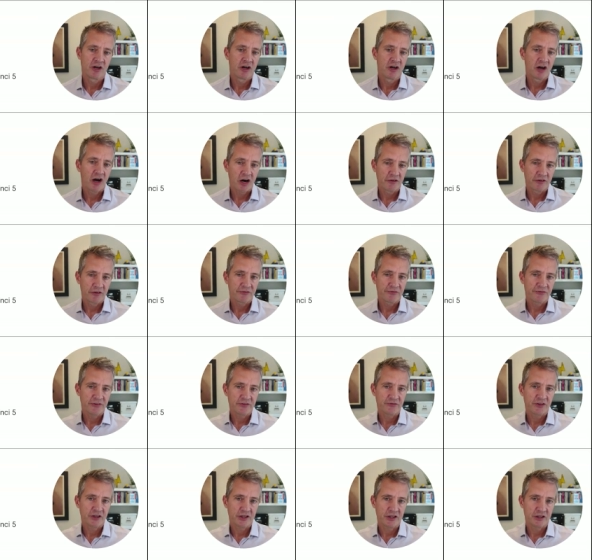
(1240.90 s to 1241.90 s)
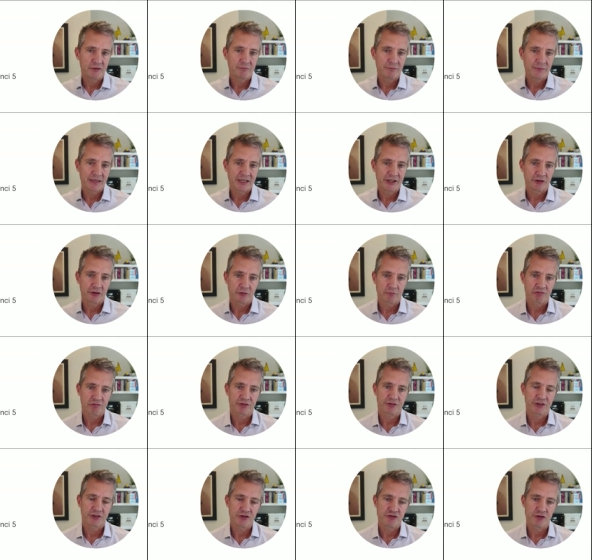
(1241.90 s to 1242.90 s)
over 15 million
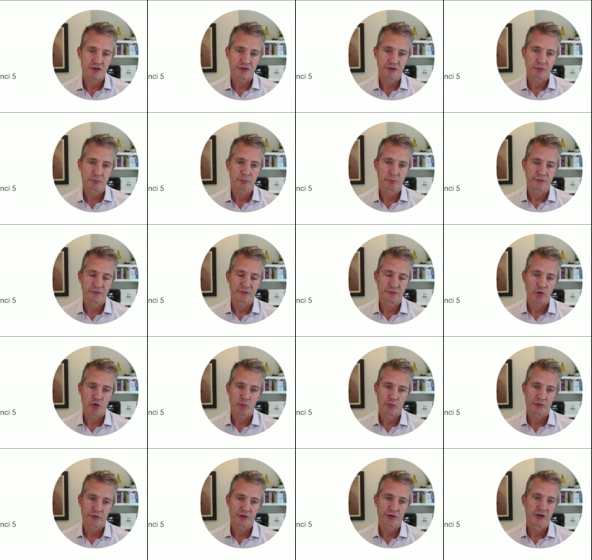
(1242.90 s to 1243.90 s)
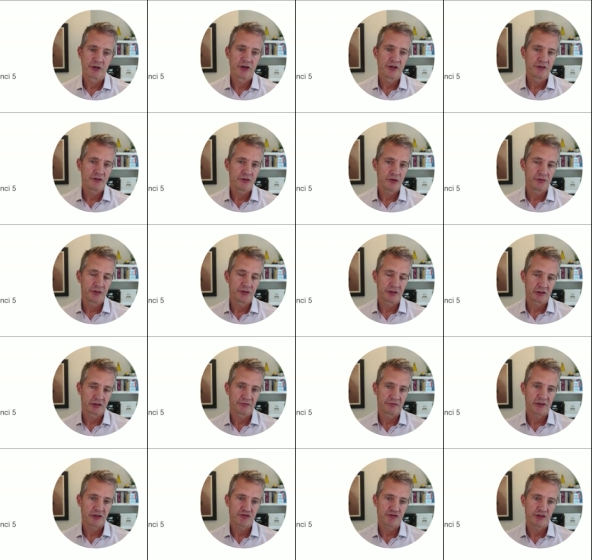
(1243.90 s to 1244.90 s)
procedures performed using Da
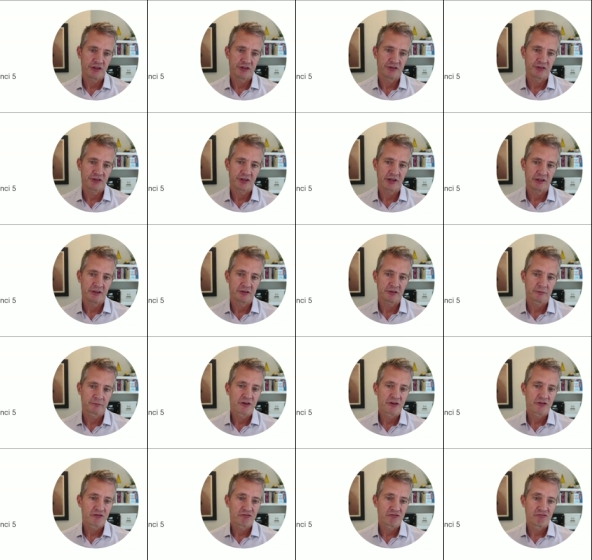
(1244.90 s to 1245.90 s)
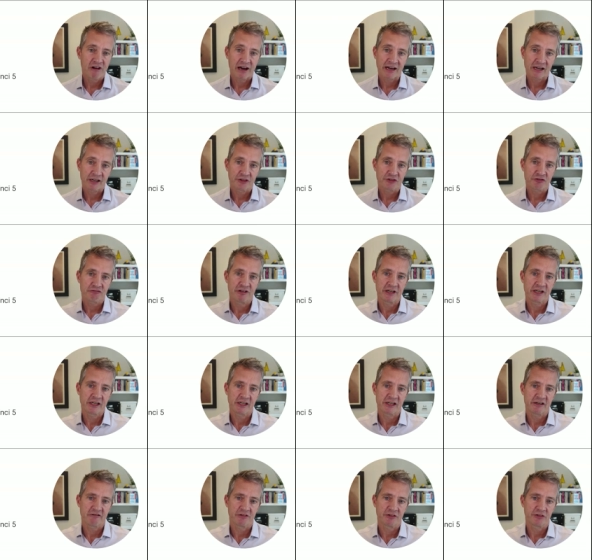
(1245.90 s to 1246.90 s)
Vinci to date, regulatory
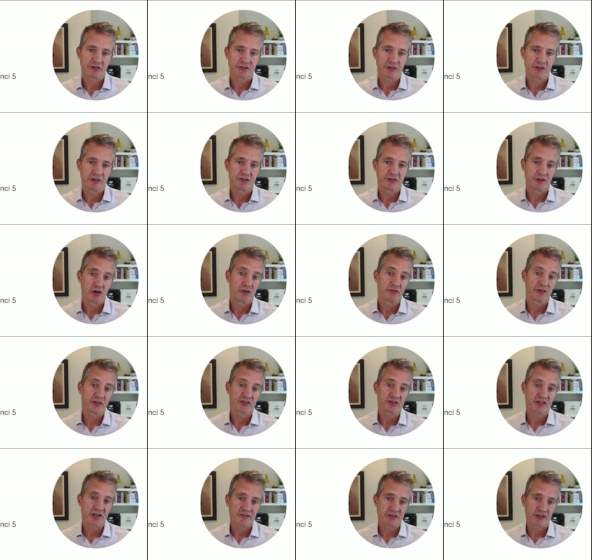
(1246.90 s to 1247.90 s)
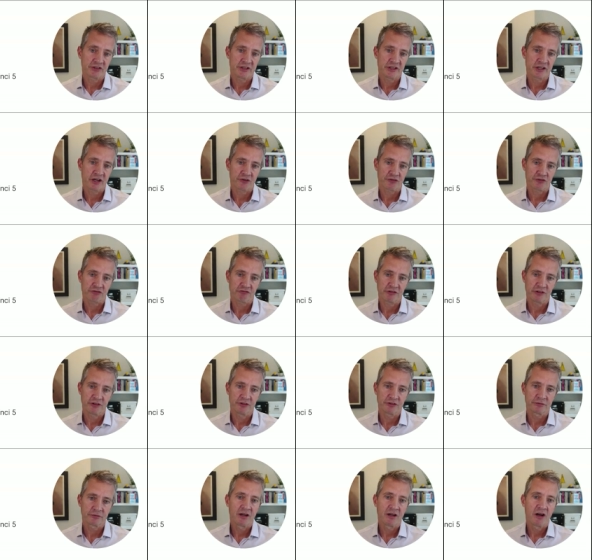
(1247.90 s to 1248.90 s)
clearances in over 70
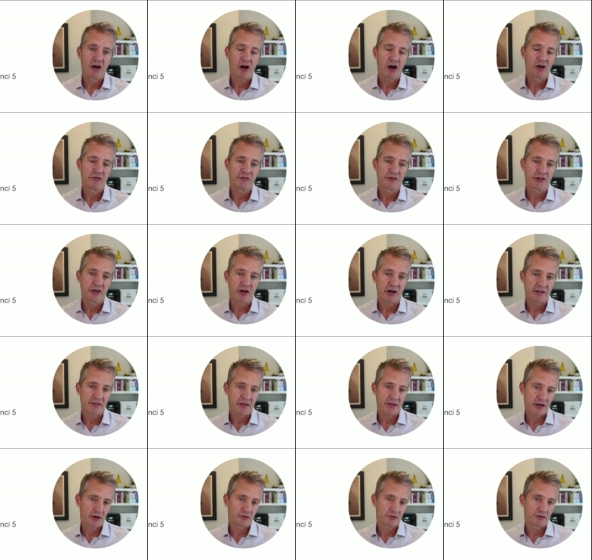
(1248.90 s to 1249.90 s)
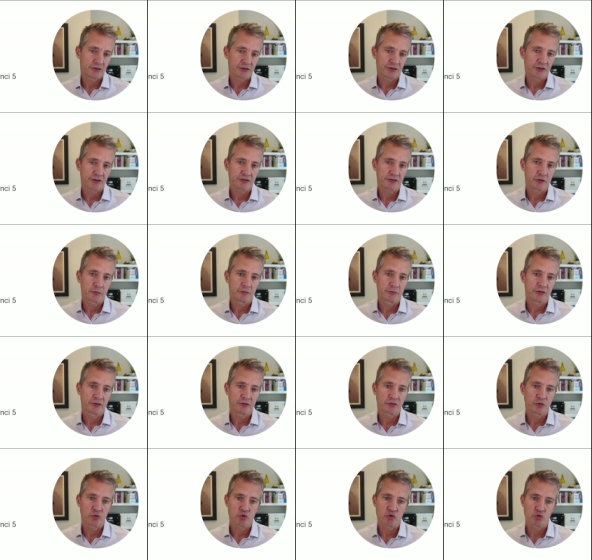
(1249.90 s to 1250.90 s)
countries, over 9,000 systems
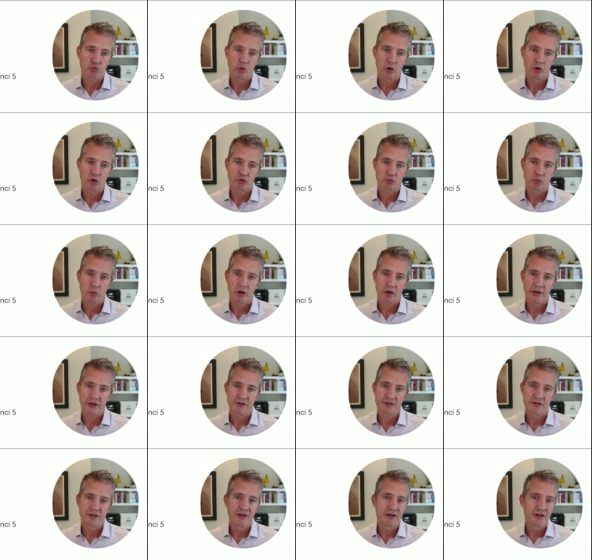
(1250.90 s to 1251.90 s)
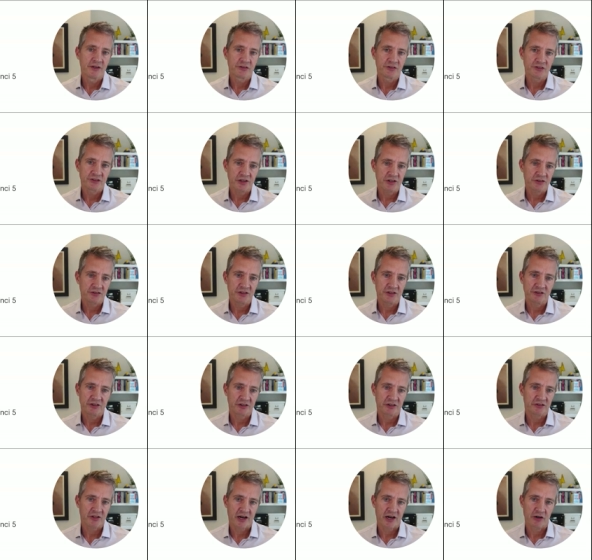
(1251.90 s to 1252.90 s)
installed worldwide,
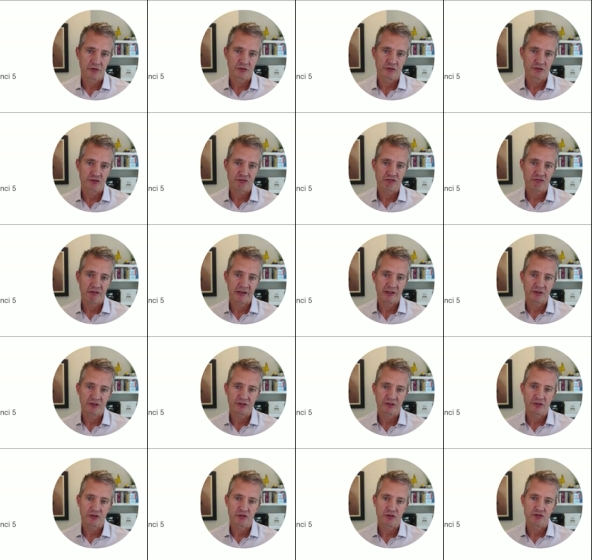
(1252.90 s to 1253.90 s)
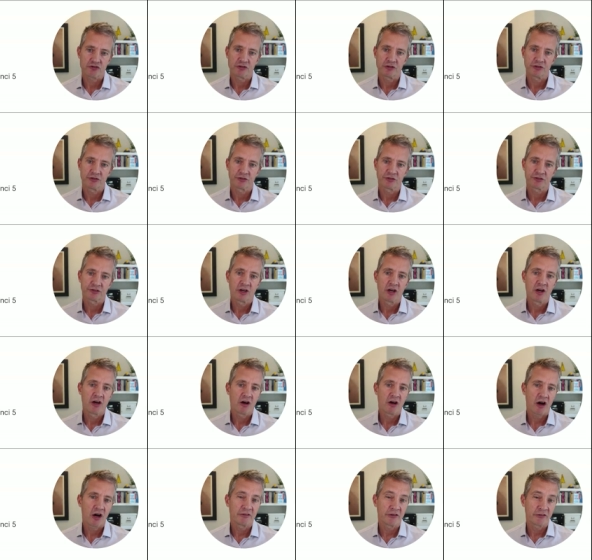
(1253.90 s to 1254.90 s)
66,000 trained surgeons,
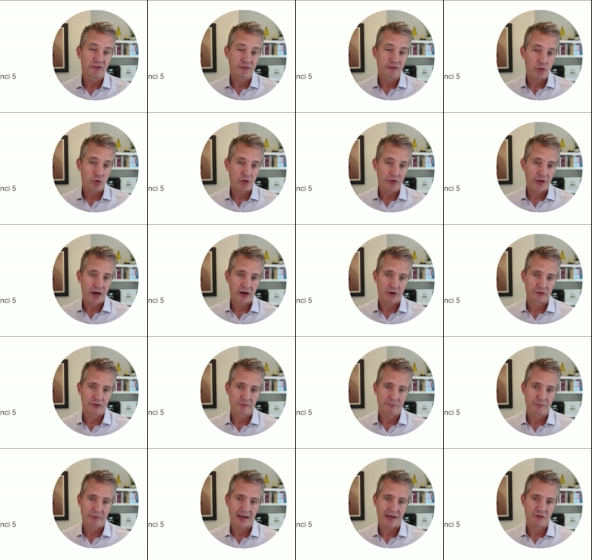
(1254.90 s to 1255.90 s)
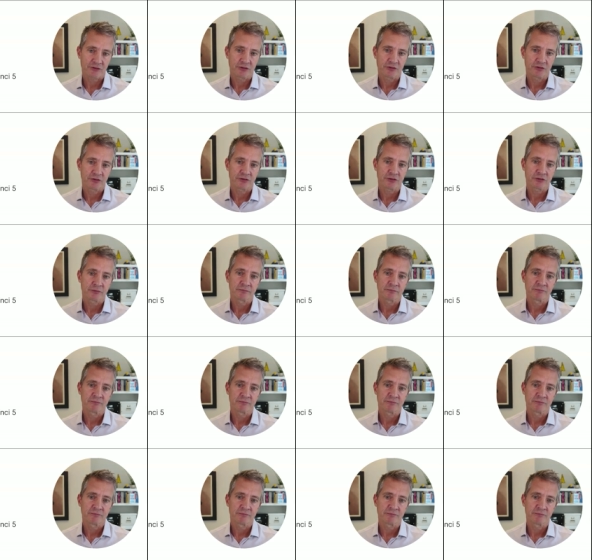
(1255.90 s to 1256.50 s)
over 4,000 patents,